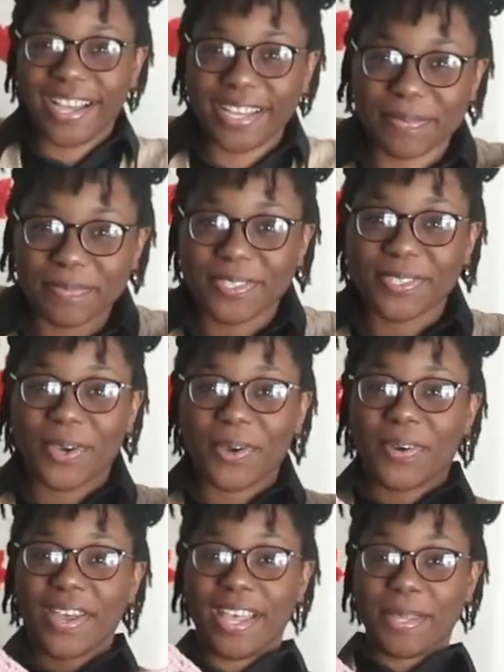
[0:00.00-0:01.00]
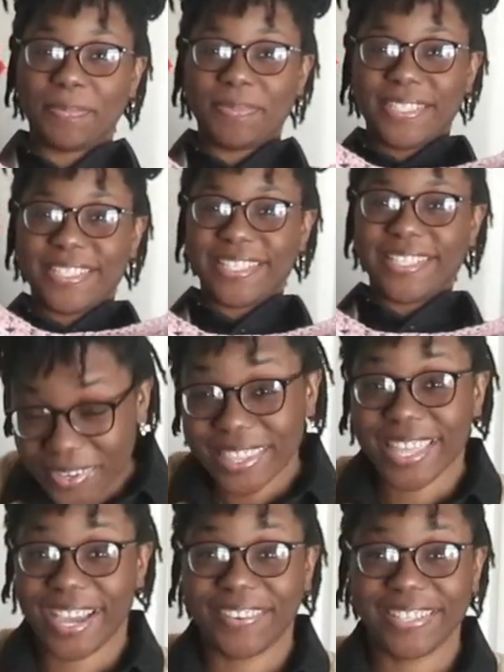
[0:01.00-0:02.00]
I'm so happy
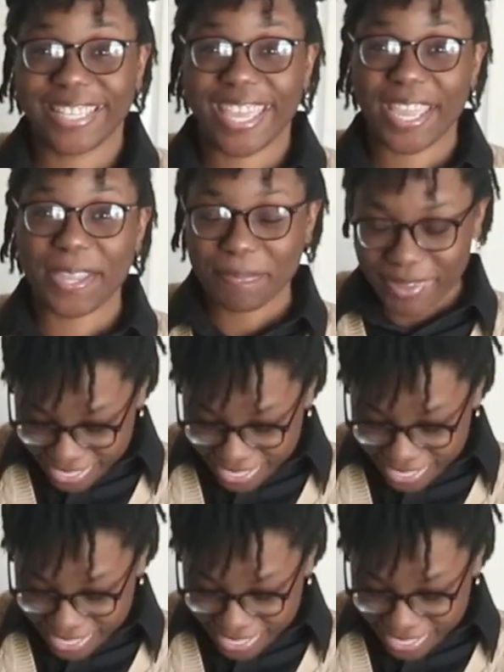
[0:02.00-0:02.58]
with how it came